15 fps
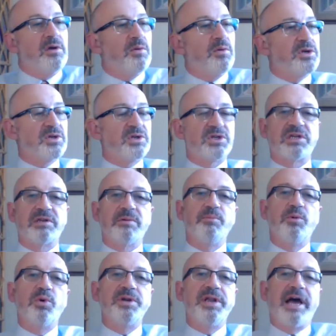which is
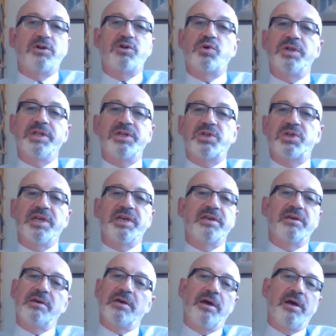more naturalistic
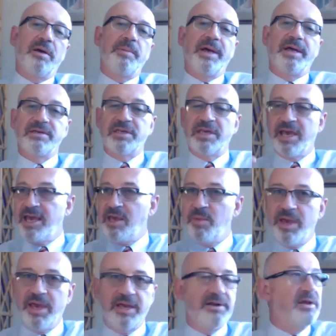um, and came
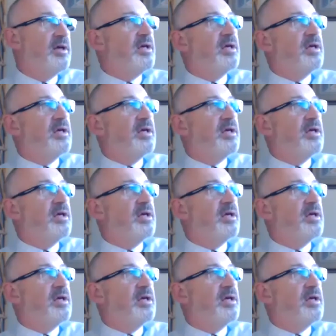in